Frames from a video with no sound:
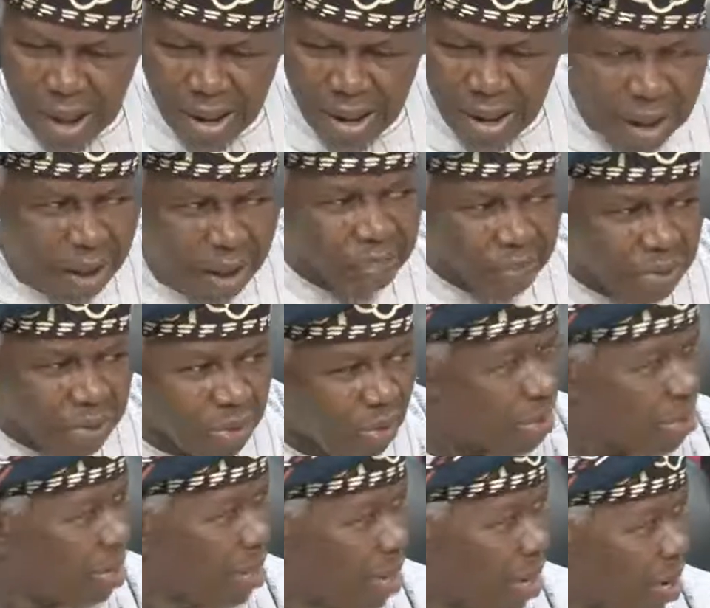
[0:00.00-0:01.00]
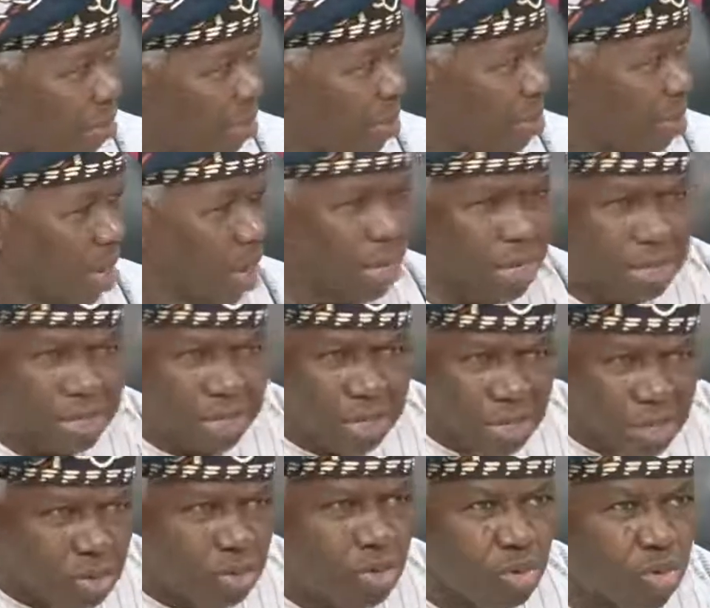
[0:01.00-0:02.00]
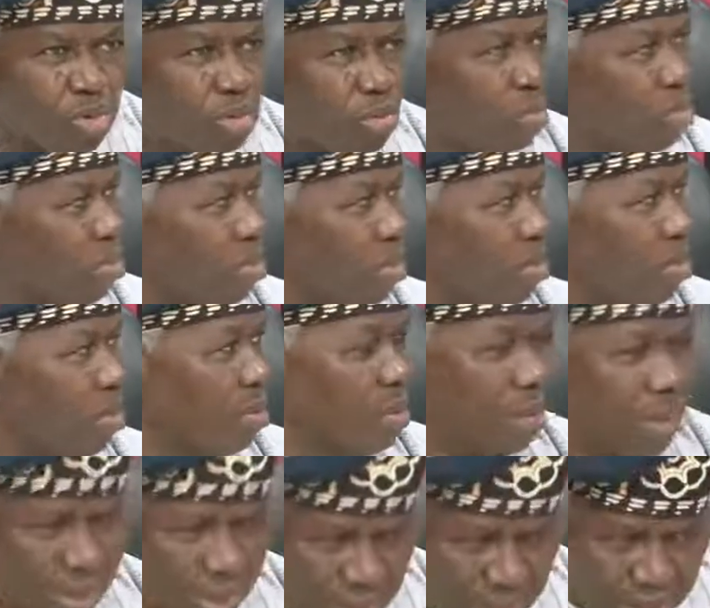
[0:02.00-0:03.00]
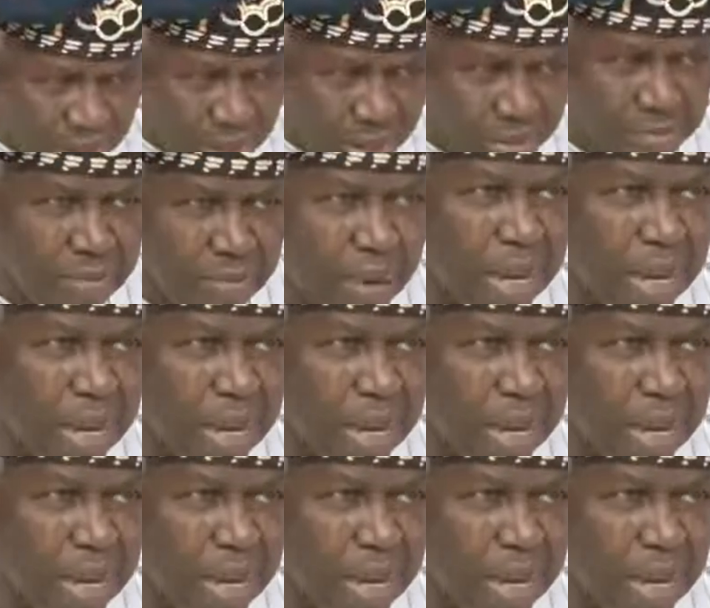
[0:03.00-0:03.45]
first got in Abeokuta, a single room. Left my